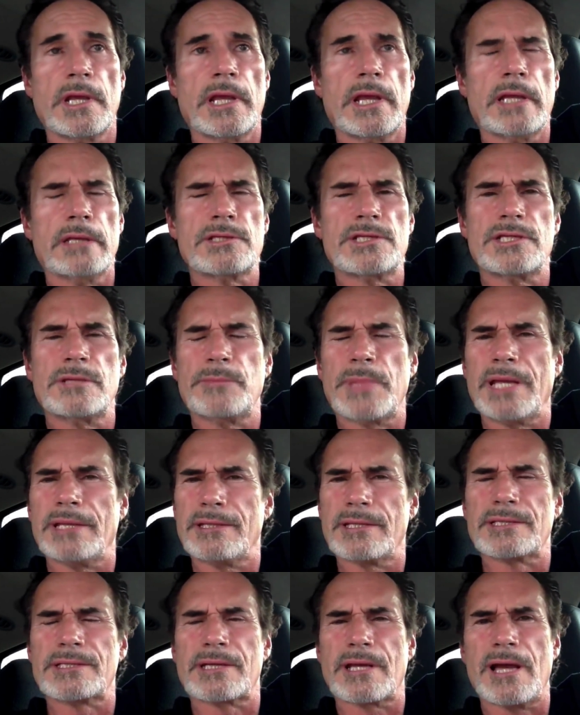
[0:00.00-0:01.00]
And she
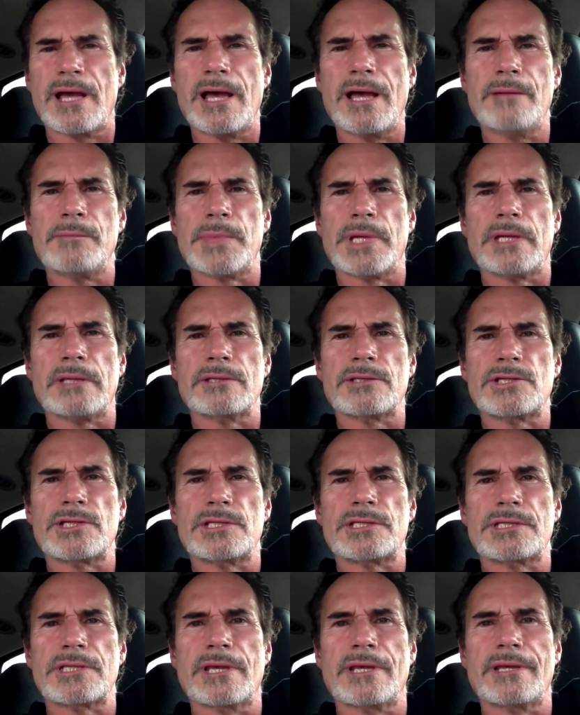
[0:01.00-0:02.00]
made this comment.
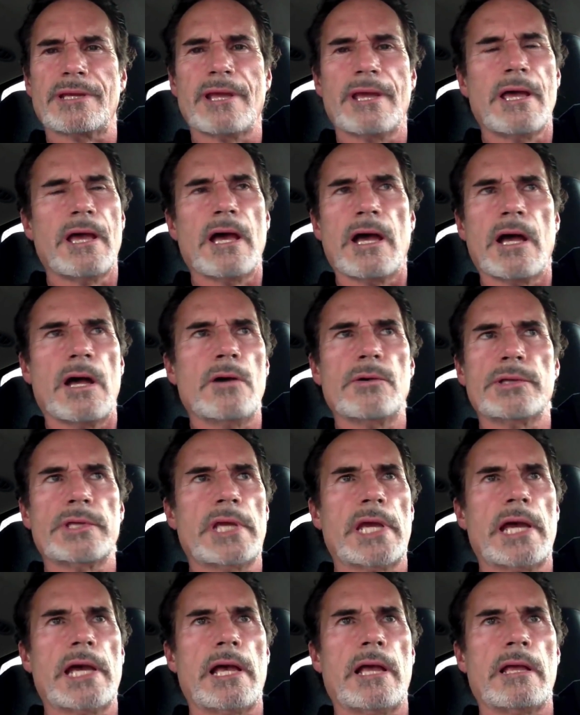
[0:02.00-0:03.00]
She said, "Oh
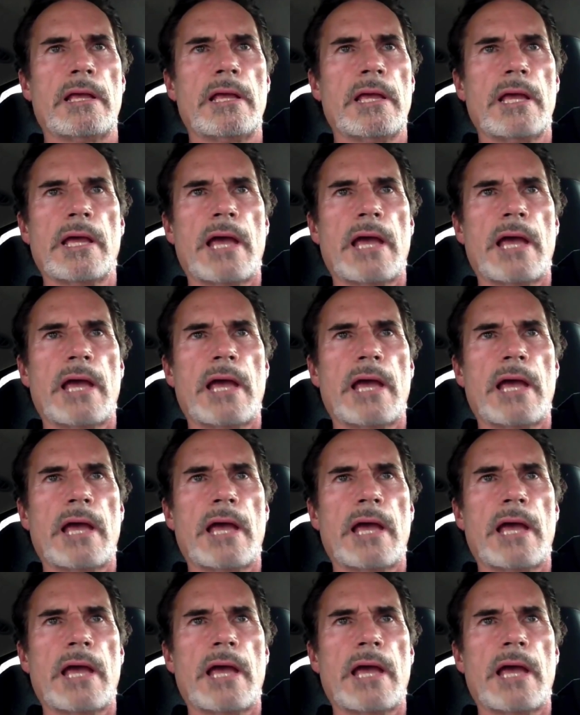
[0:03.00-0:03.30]
yeah."